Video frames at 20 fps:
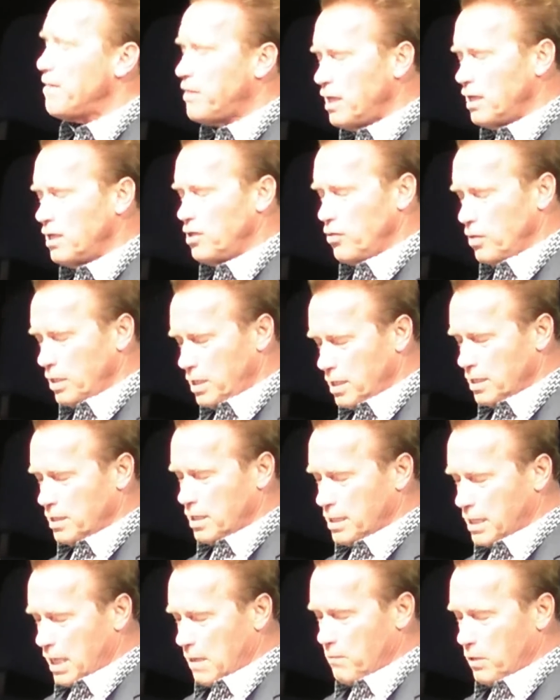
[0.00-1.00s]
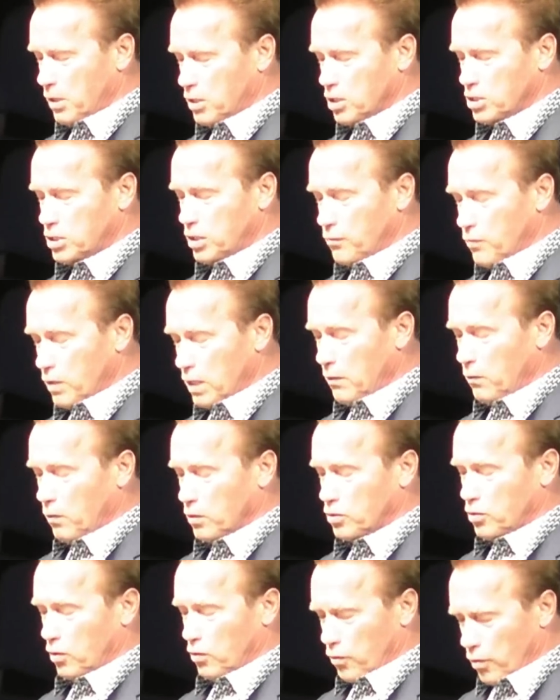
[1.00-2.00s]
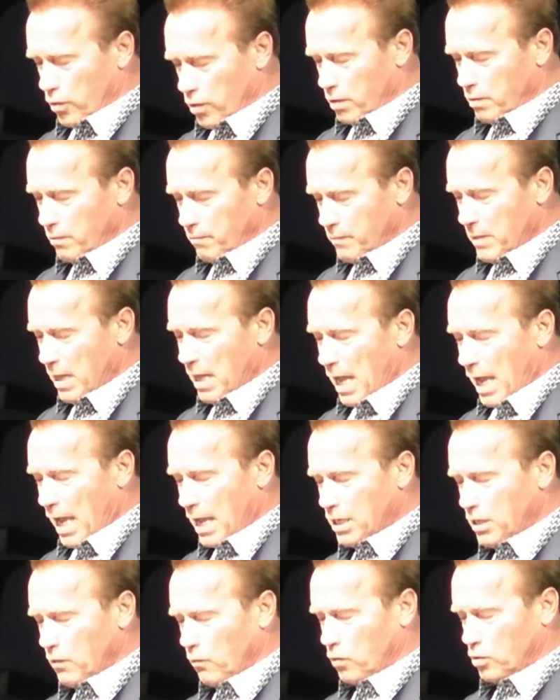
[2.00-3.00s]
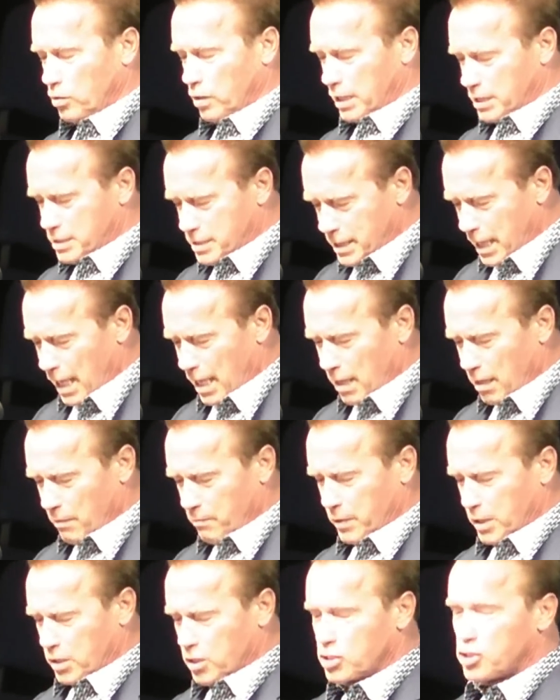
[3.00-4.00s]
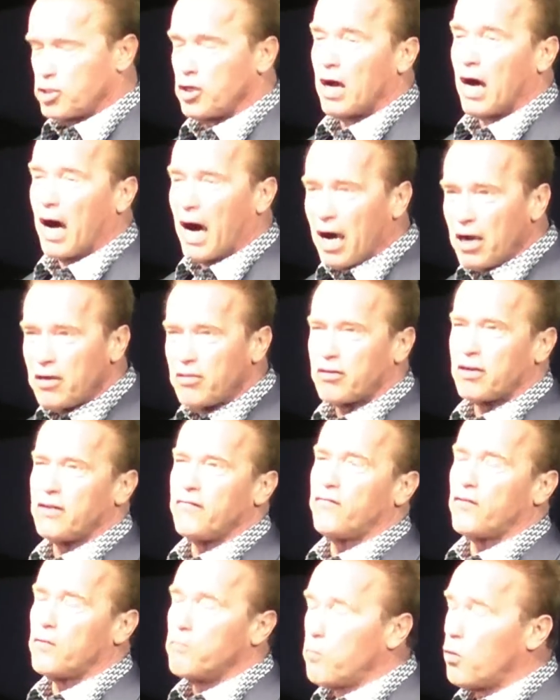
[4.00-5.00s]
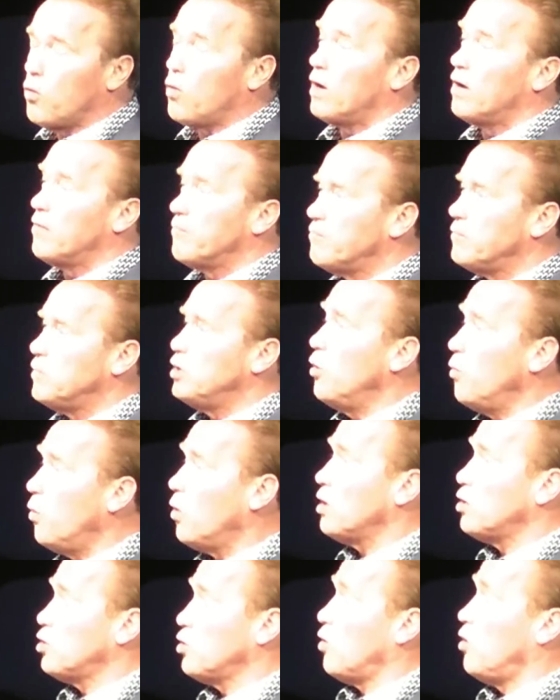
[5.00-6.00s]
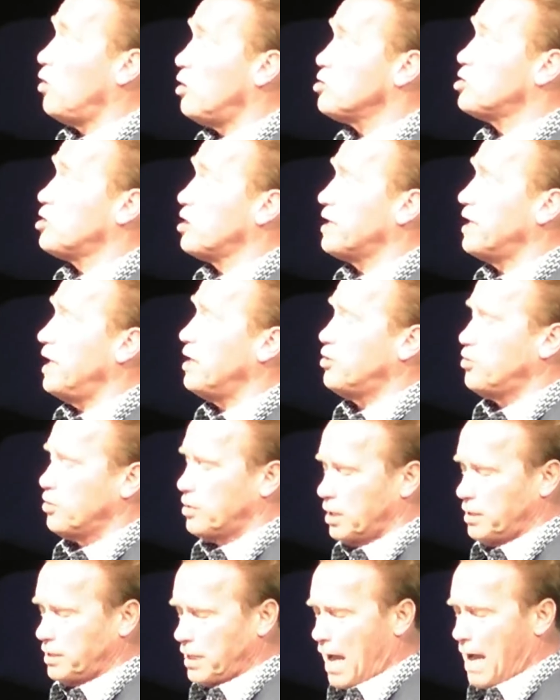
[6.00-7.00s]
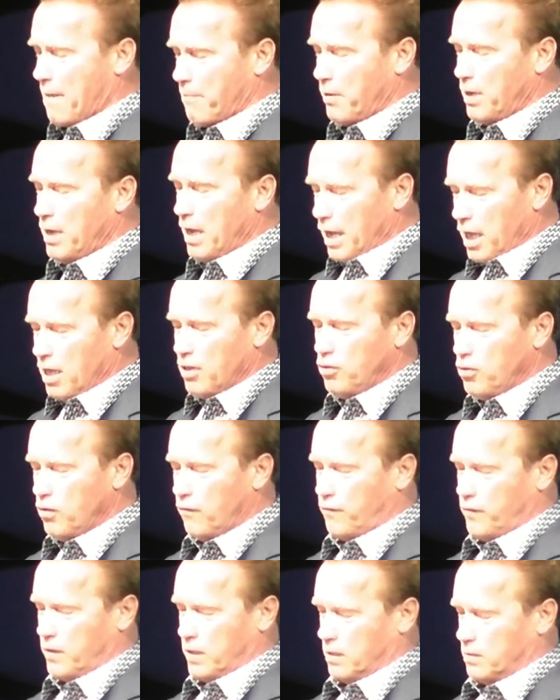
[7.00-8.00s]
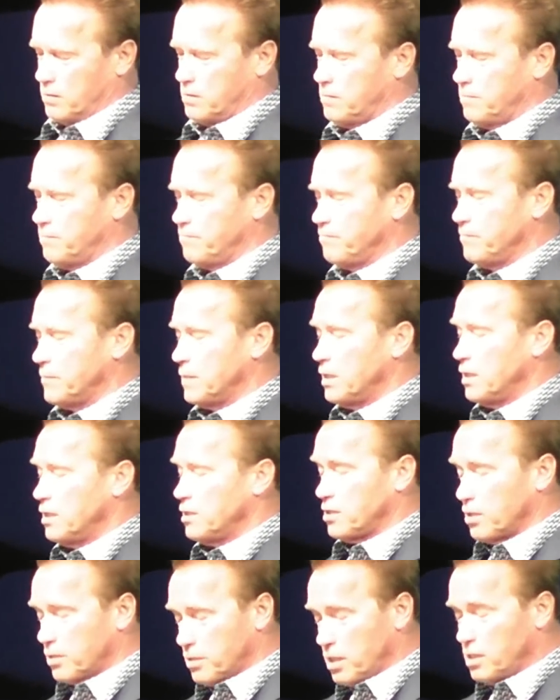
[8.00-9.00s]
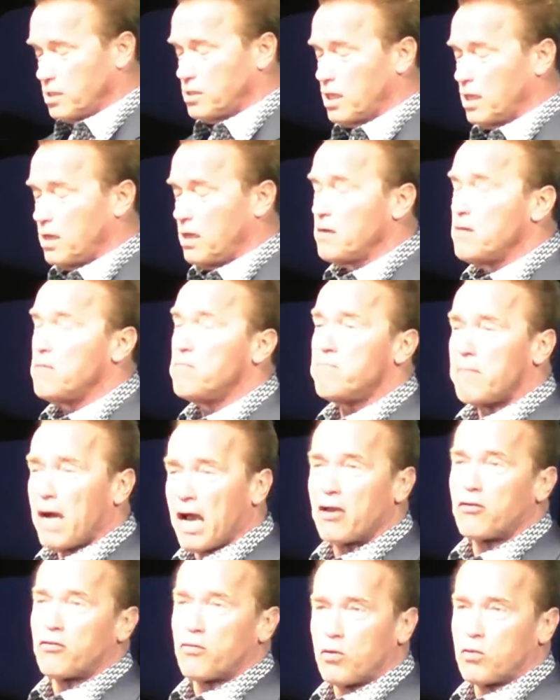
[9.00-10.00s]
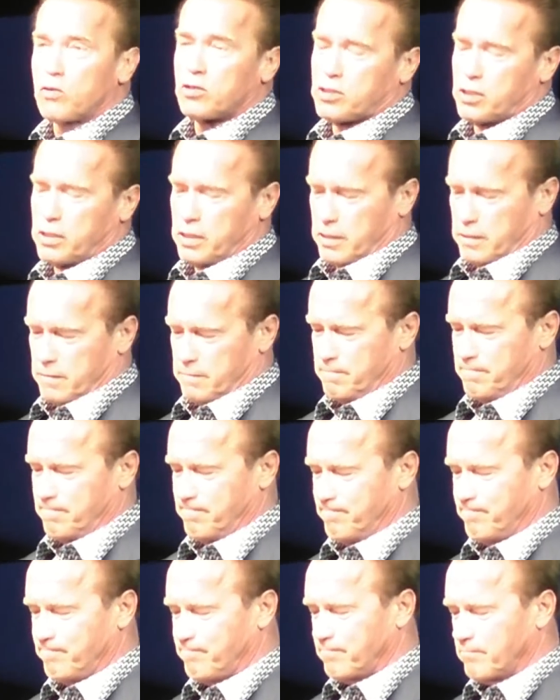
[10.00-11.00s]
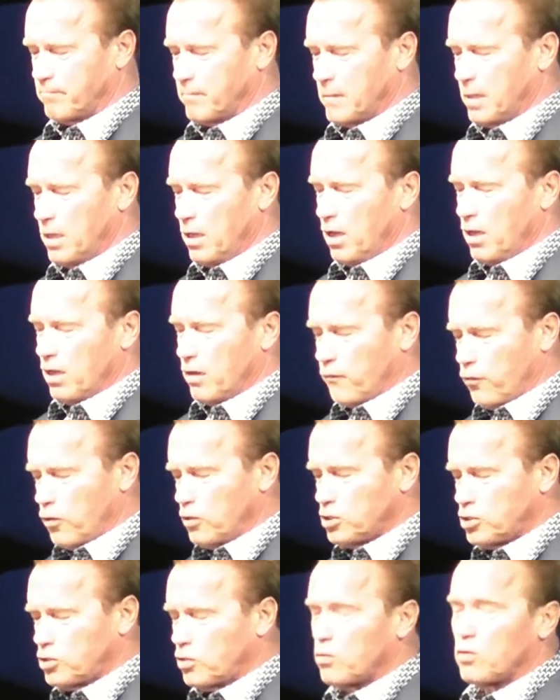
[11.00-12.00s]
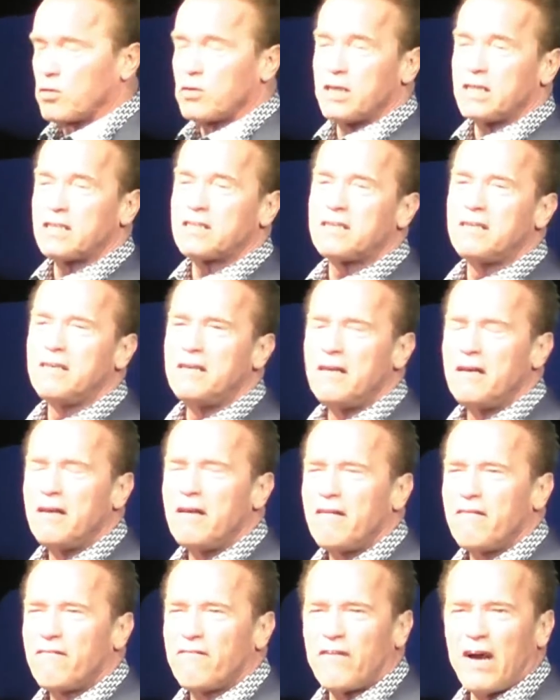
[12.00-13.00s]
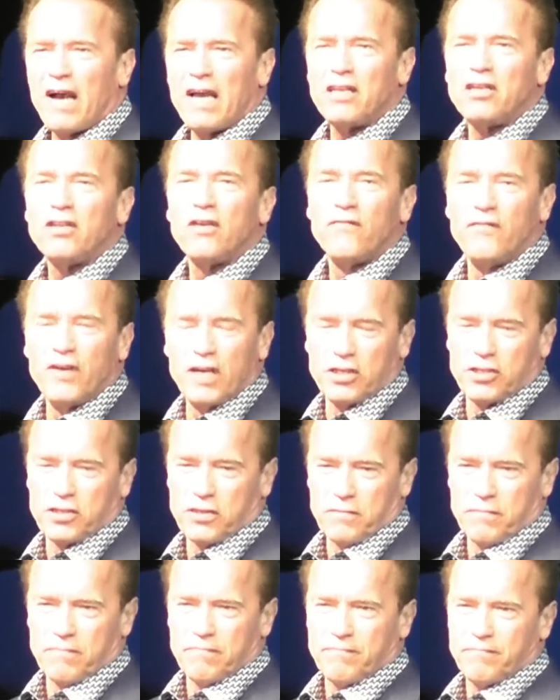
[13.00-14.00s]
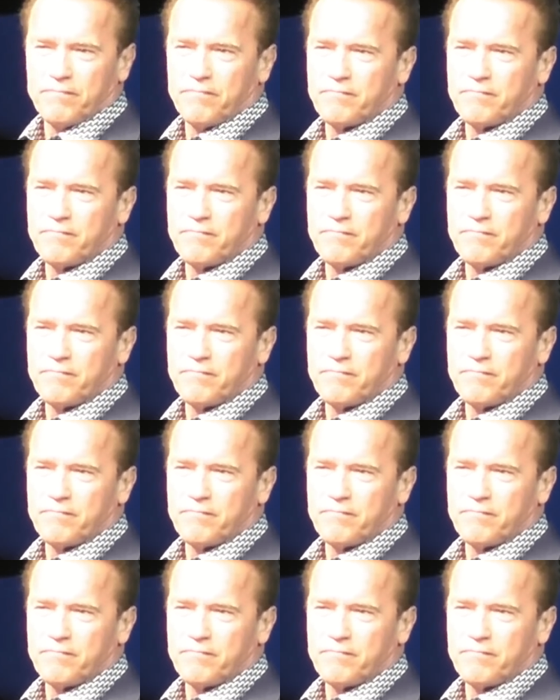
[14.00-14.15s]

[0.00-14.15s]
I think you're here today because you really want to learn and you want to excel, because you're hungry for more. You want to also get to the top in your field. So these are my rules here. First rule is find your vision.